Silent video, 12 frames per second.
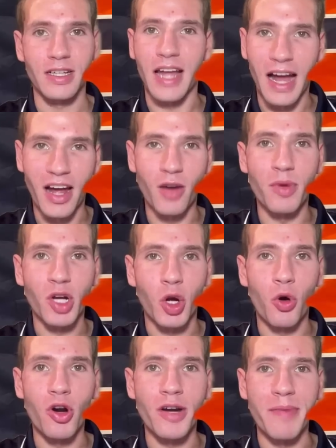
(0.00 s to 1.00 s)
Kyle
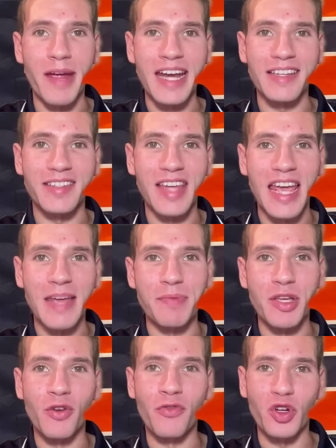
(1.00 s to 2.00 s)
McCord made his
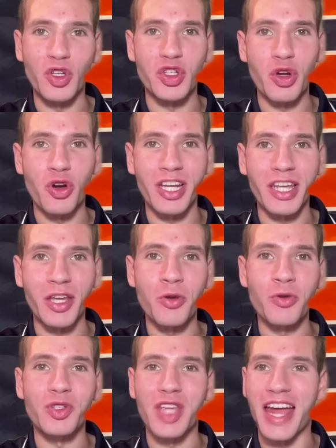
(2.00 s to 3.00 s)
debut for
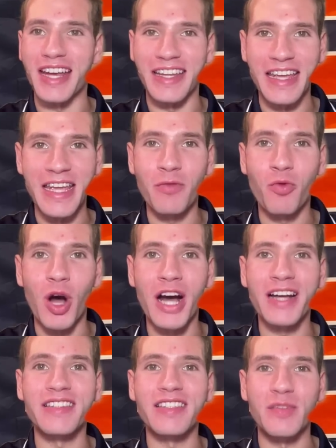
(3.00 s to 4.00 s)
Syracuse, and he
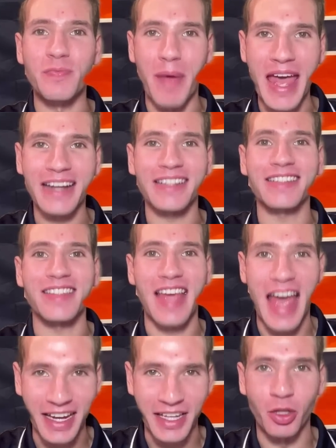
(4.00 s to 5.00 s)
was
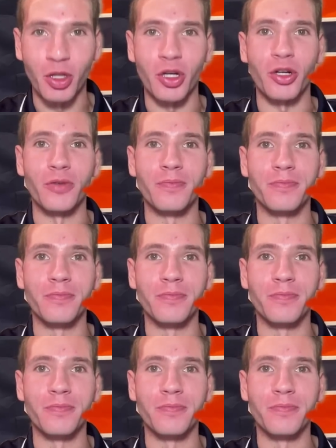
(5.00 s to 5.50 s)
spectacular.